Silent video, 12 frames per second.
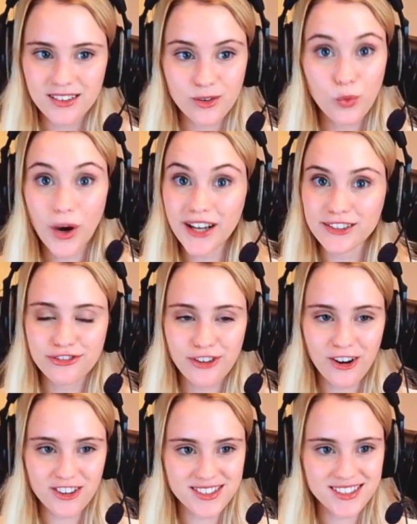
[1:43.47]
White
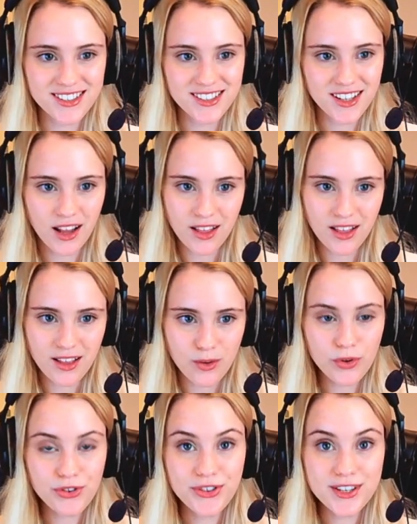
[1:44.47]
Frost.
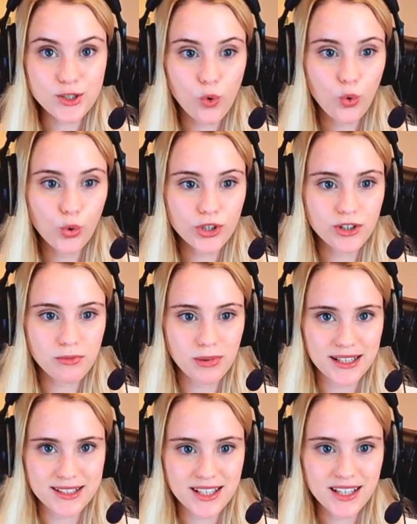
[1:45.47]
With this order
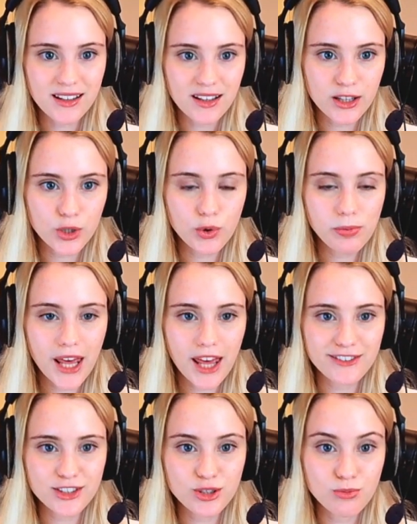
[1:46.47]
ability, you will be
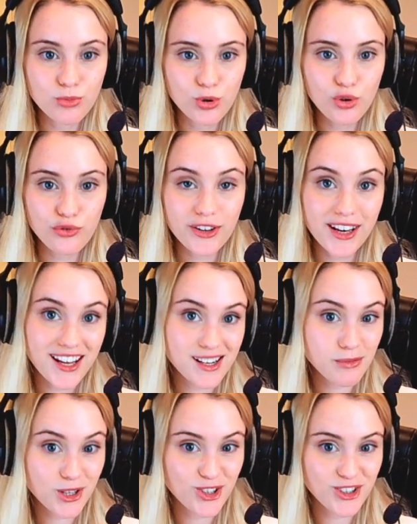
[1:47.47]
able to move an
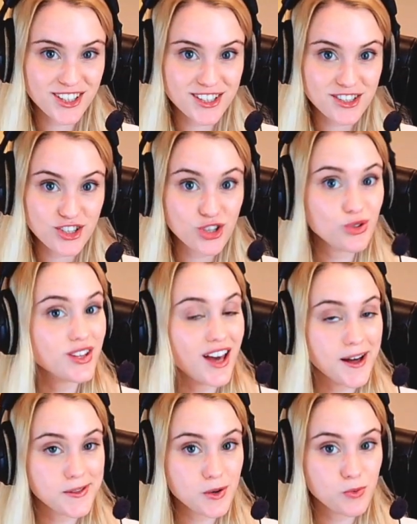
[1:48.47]
enemy unit to the
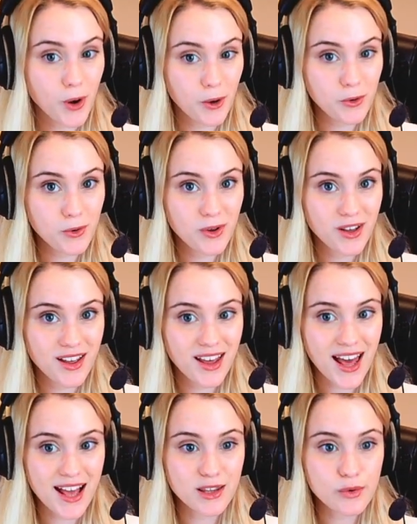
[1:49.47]
other row,
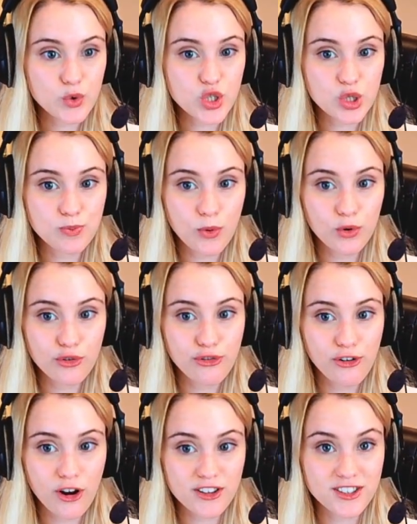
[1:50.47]
and you will spawn
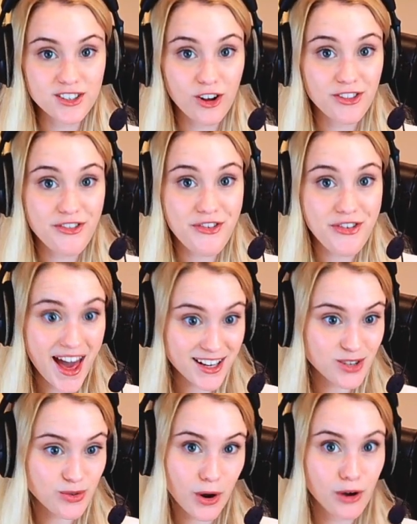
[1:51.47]
Frost on
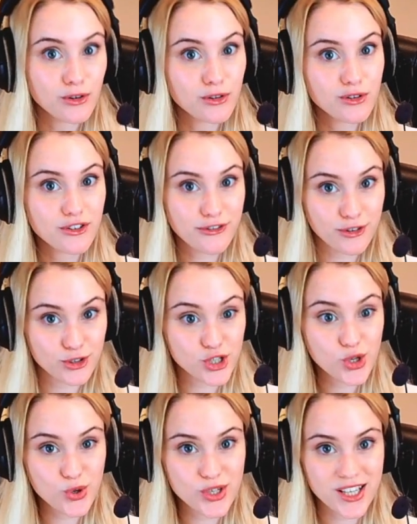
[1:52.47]
that row for
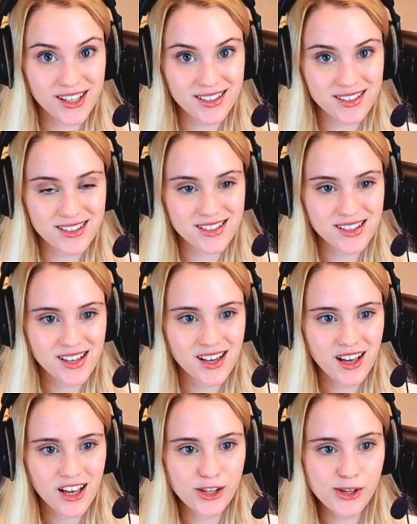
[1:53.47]
2 turns.
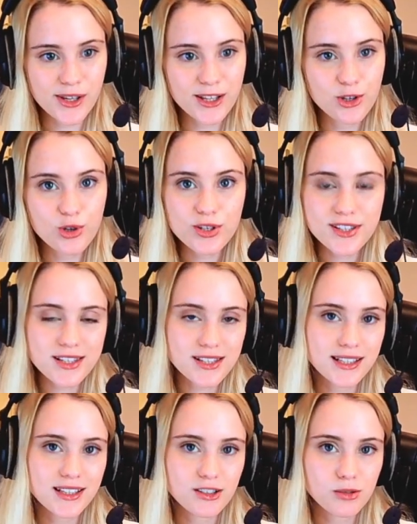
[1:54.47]
You can use this
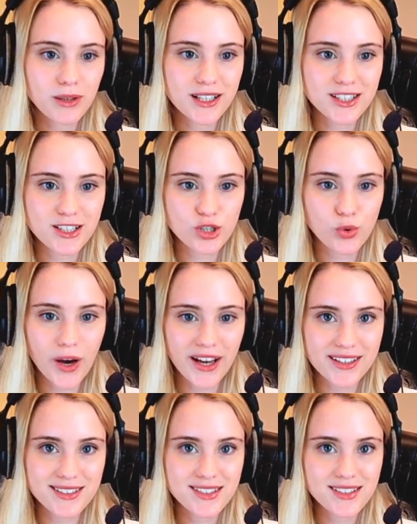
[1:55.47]
leader ability
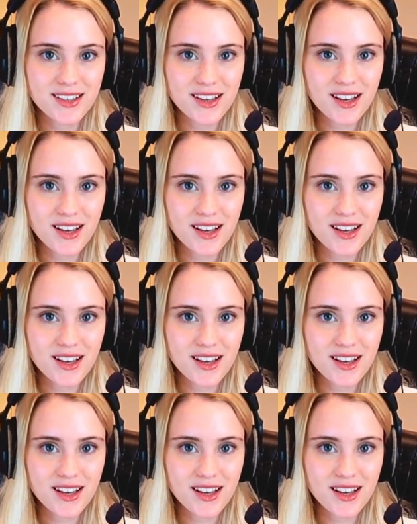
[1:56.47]
twice.